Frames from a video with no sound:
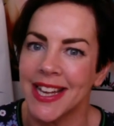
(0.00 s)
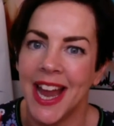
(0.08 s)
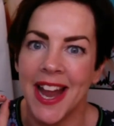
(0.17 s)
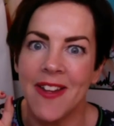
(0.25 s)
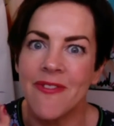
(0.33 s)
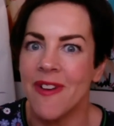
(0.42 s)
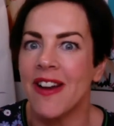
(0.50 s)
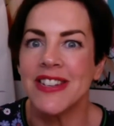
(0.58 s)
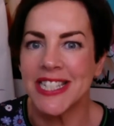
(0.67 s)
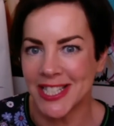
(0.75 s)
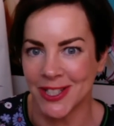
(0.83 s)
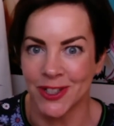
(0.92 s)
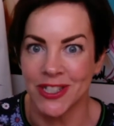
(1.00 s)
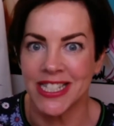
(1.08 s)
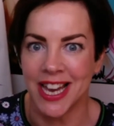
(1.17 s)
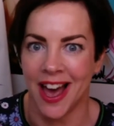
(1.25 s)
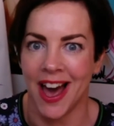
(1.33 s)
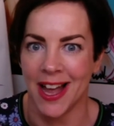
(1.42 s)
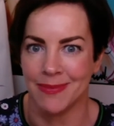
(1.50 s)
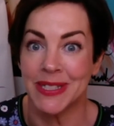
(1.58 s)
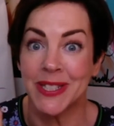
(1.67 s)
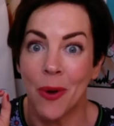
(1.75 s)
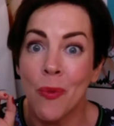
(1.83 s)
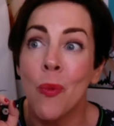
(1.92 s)
in a very short time.
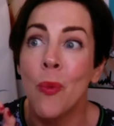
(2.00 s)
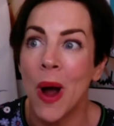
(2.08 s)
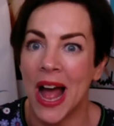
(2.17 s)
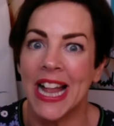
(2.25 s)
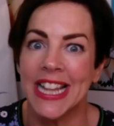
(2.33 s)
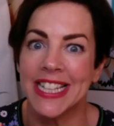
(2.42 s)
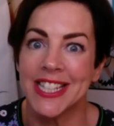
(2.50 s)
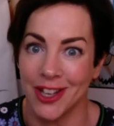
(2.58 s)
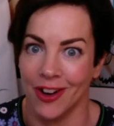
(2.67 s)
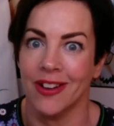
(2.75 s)
So well done.